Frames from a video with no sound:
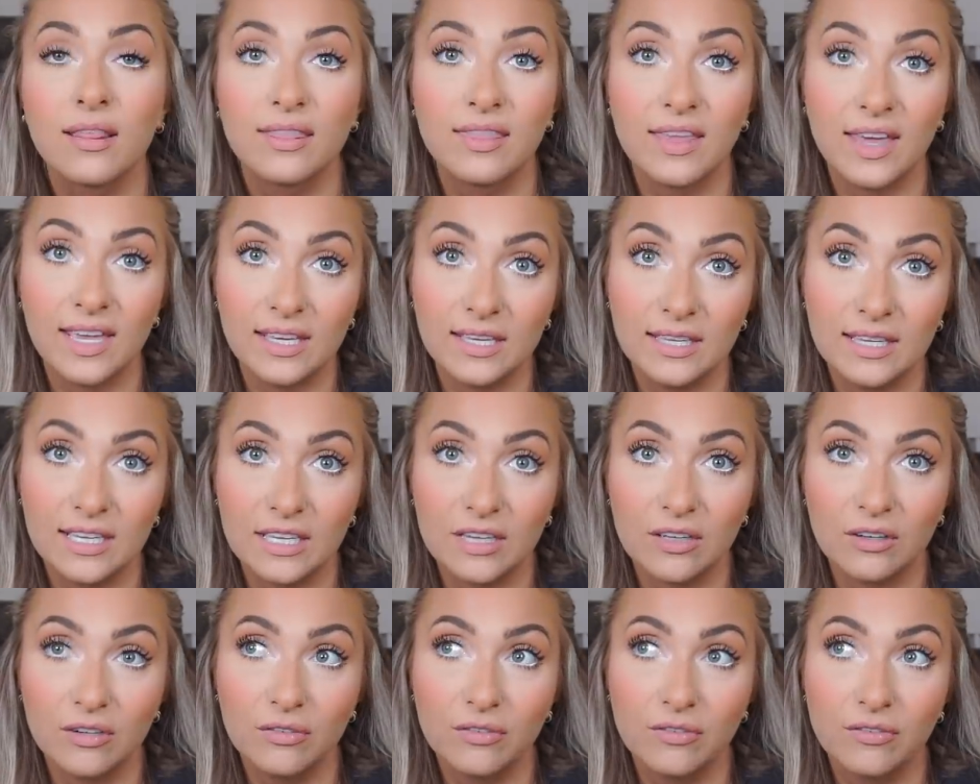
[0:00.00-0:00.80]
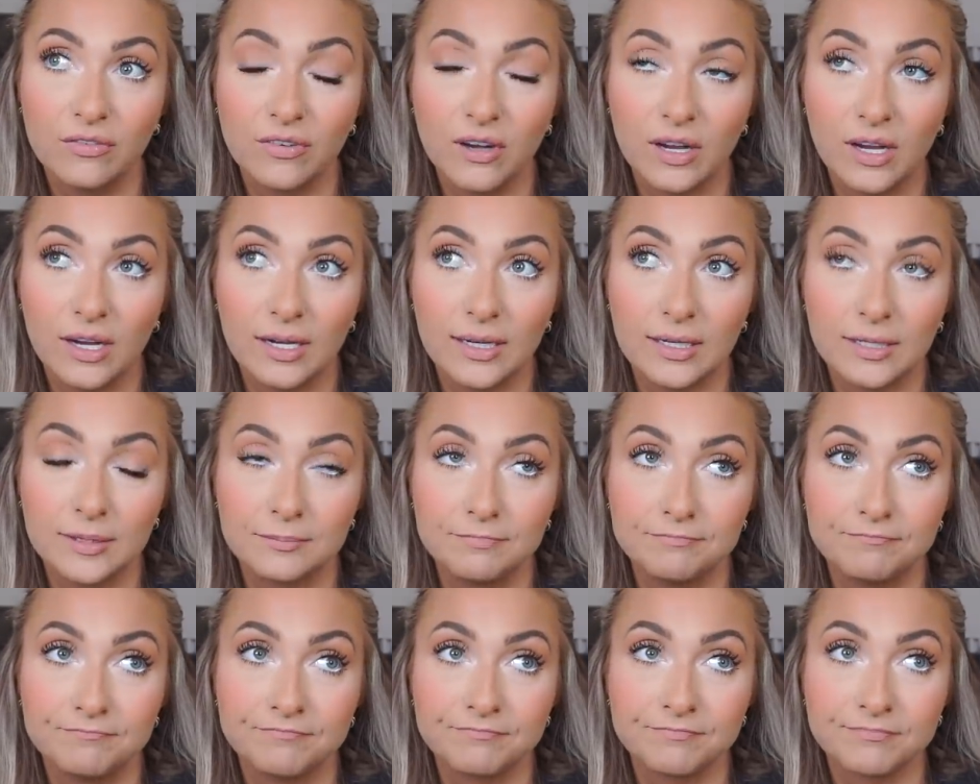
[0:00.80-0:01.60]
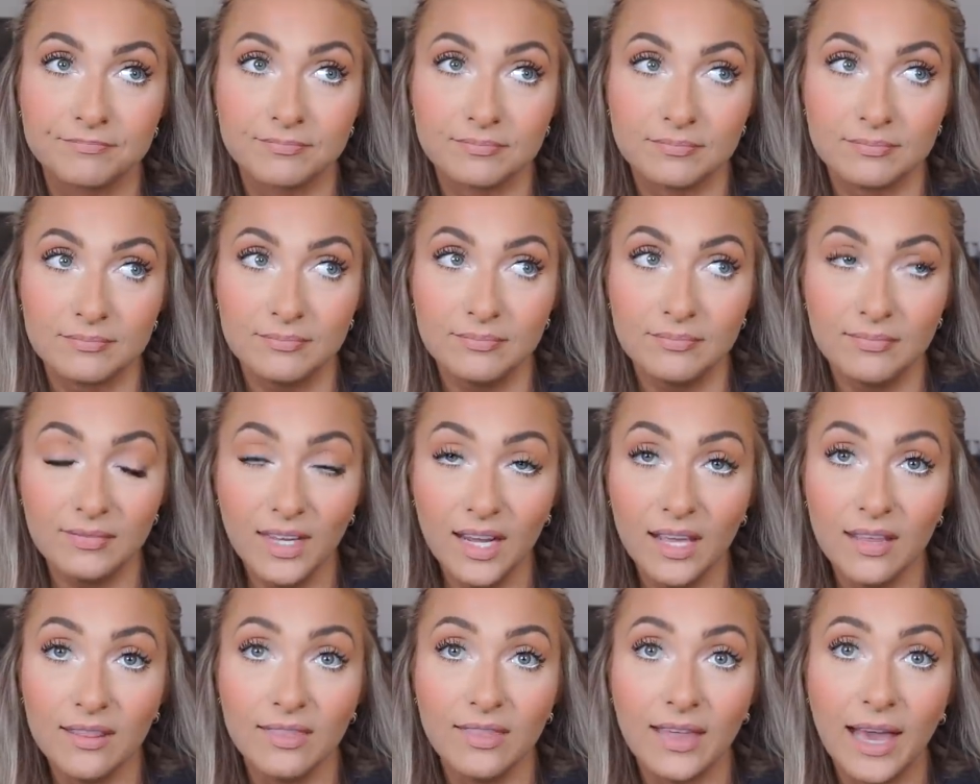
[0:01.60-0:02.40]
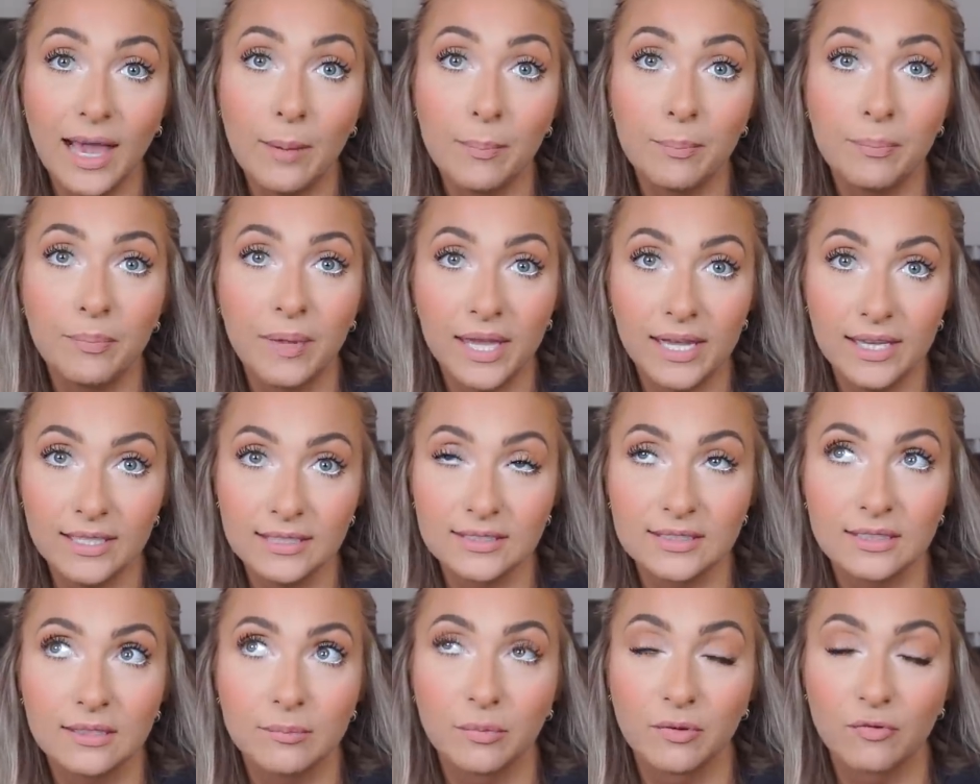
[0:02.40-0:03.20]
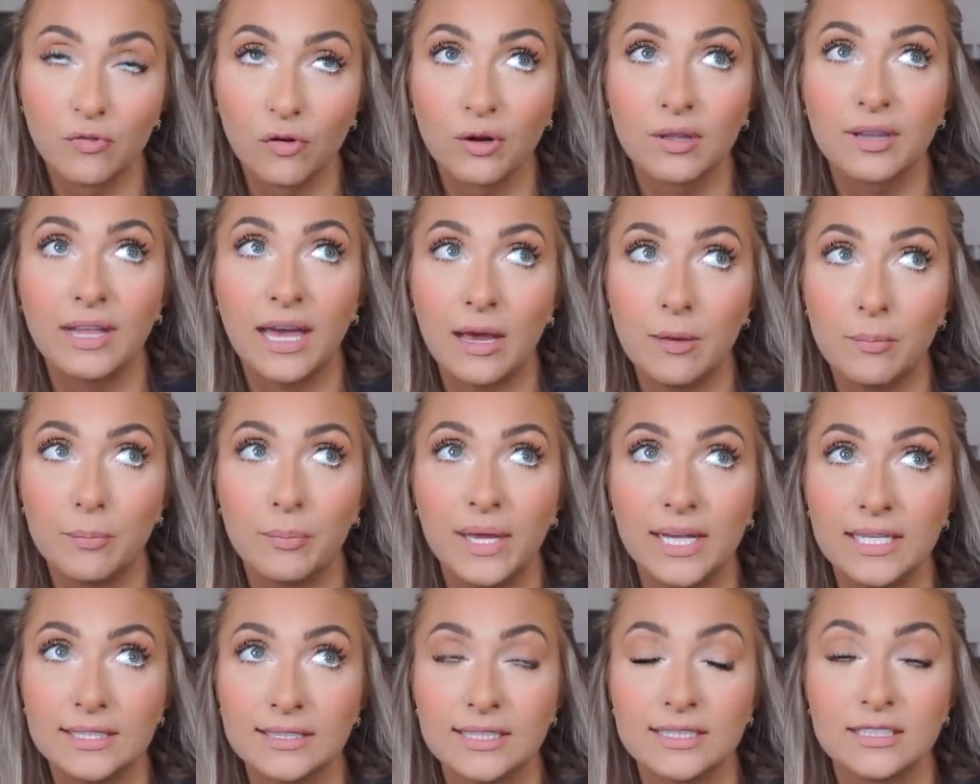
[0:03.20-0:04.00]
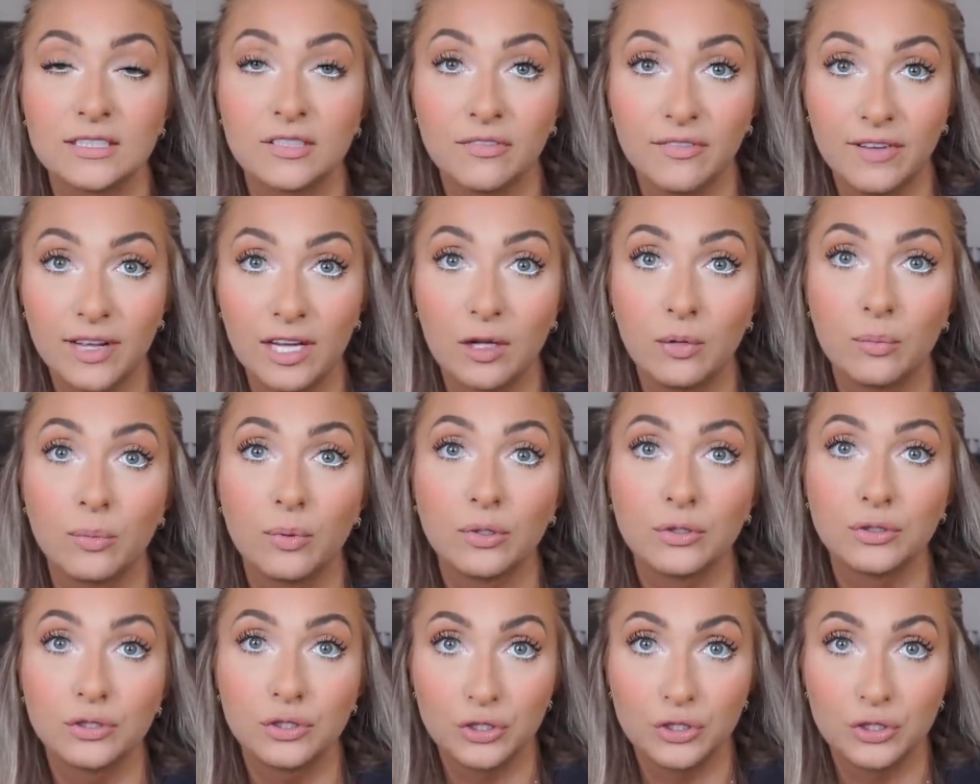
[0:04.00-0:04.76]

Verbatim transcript: they give um, that base, before that base is available